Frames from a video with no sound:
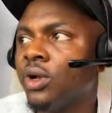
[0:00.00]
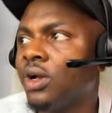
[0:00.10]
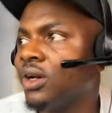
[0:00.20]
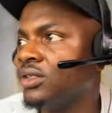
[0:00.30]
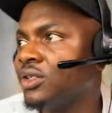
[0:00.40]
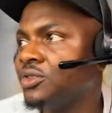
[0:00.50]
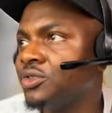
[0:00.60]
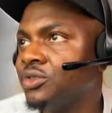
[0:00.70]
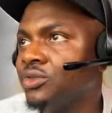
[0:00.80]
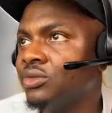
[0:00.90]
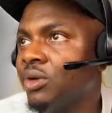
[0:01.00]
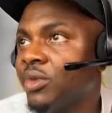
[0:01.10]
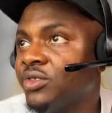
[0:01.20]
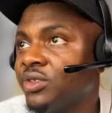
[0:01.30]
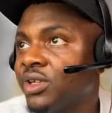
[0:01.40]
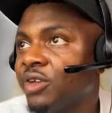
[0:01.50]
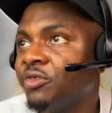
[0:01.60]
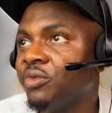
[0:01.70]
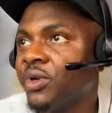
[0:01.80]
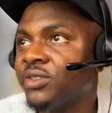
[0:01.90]
attend to you. I'm actually live
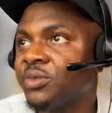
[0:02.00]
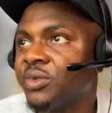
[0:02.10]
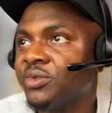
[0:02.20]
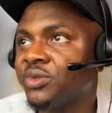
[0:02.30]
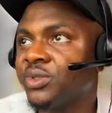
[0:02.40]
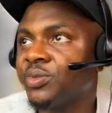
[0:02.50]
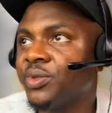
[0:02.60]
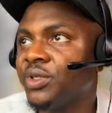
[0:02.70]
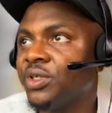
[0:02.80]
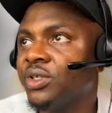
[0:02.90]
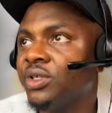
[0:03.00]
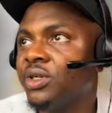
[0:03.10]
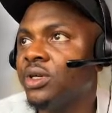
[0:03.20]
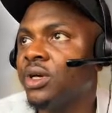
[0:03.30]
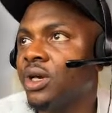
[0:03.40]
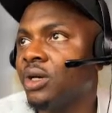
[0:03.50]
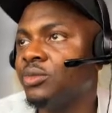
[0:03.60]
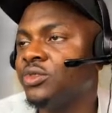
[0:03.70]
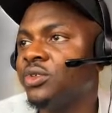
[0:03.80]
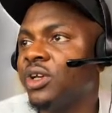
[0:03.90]
on WhatsApp as we speak. I'm
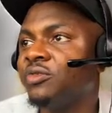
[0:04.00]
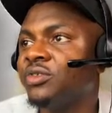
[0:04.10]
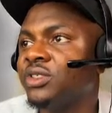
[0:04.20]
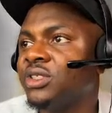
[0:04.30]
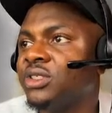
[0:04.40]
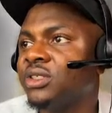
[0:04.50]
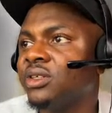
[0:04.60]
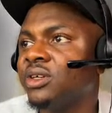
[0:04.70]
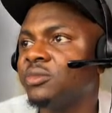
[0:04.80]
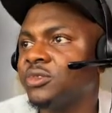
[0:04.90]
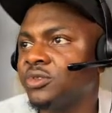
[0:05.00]
also live on Instagram as we